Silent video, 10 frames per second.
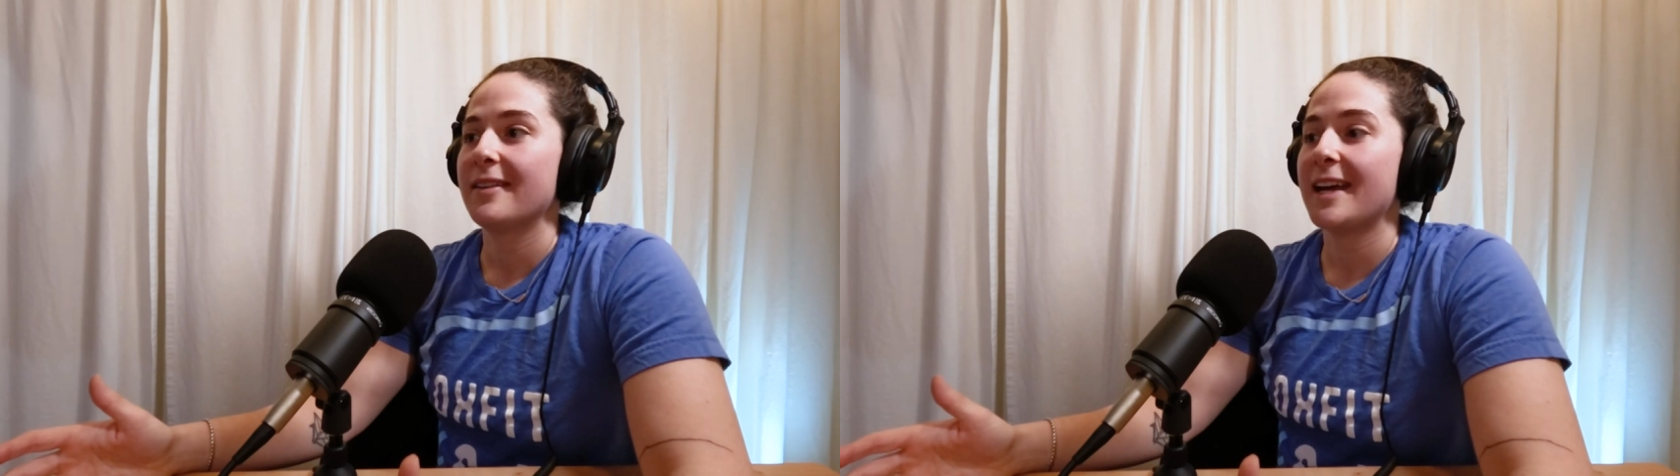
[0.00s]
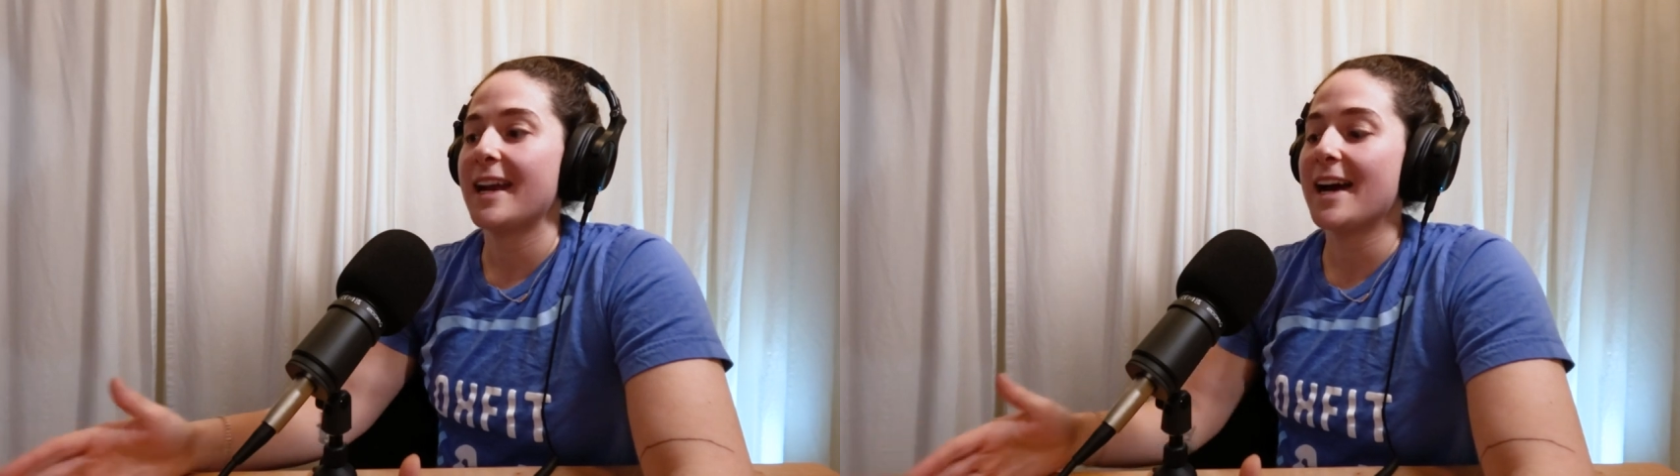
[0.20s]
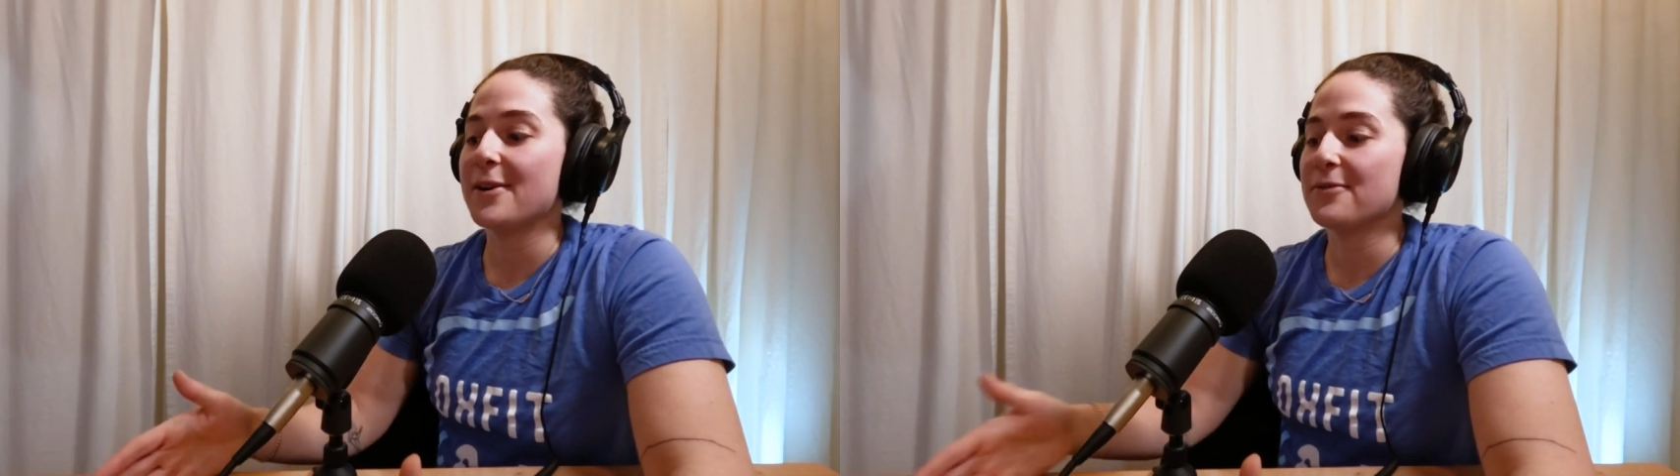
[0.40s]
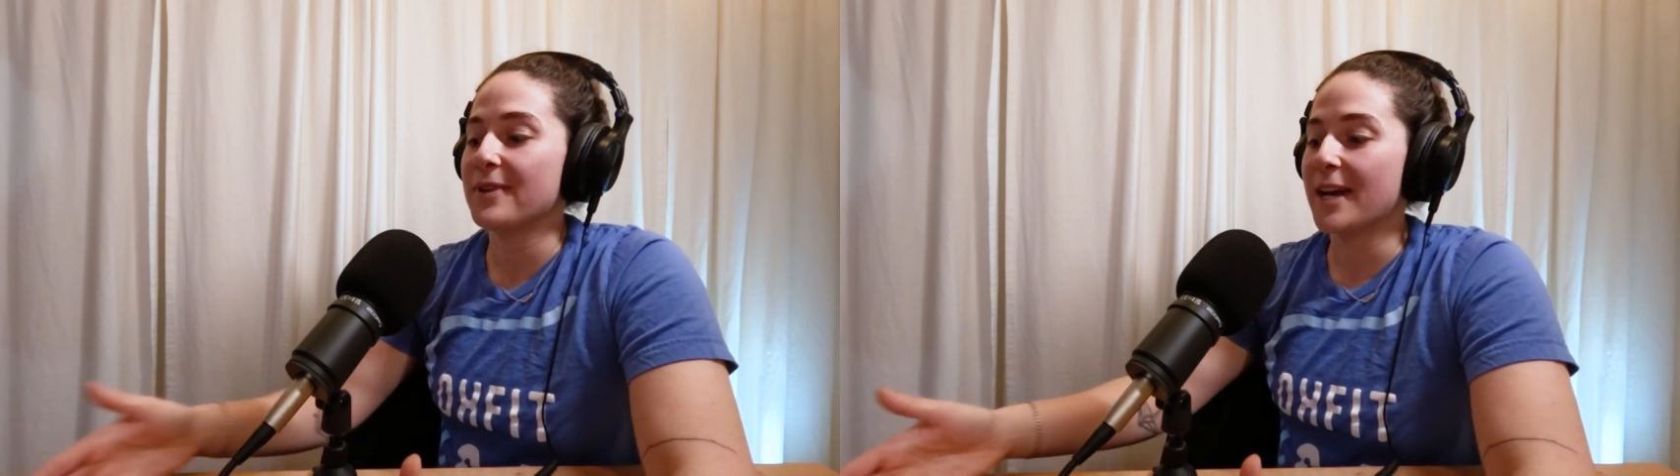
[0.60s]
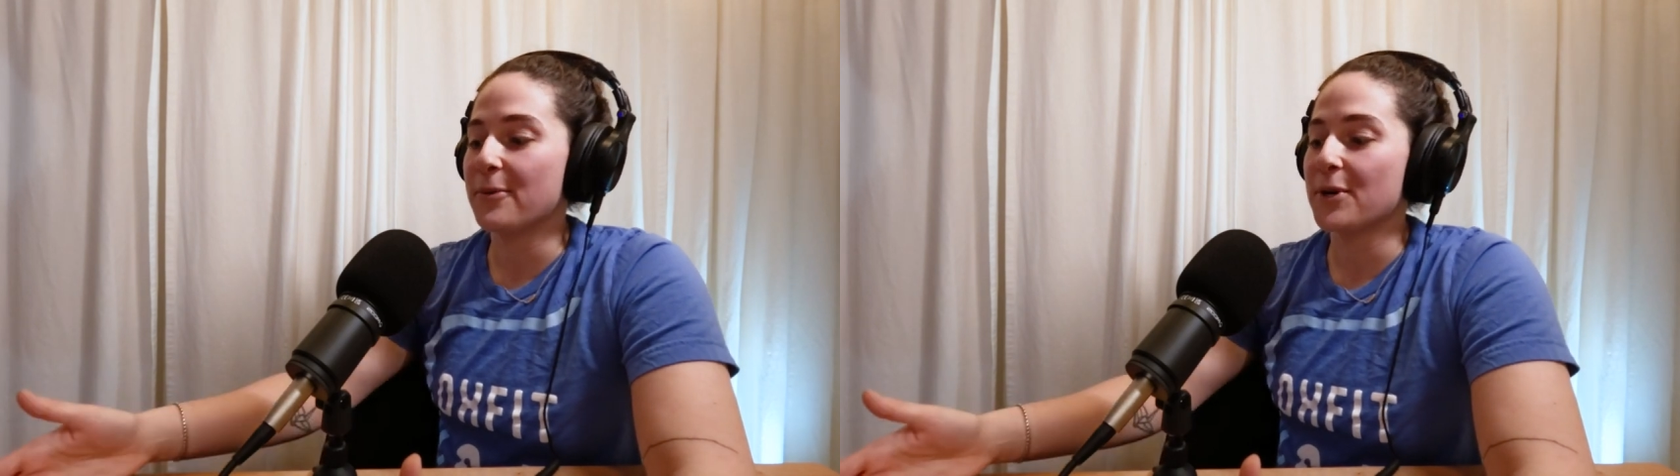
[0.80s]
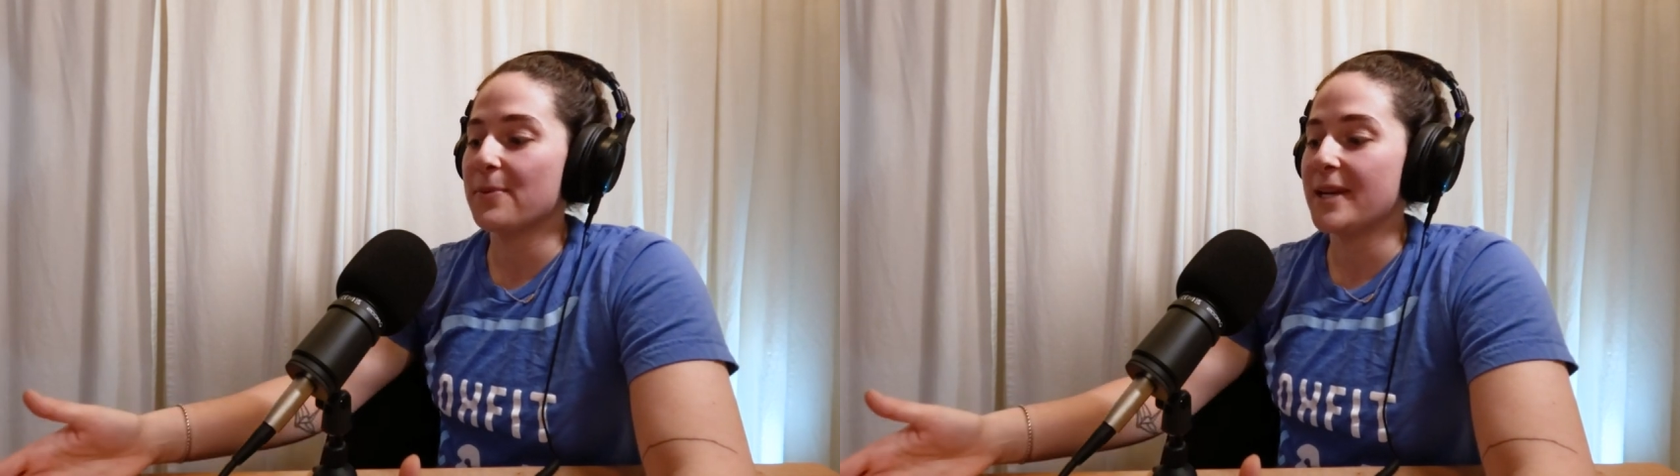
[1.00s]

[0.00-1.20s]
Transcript: that out of network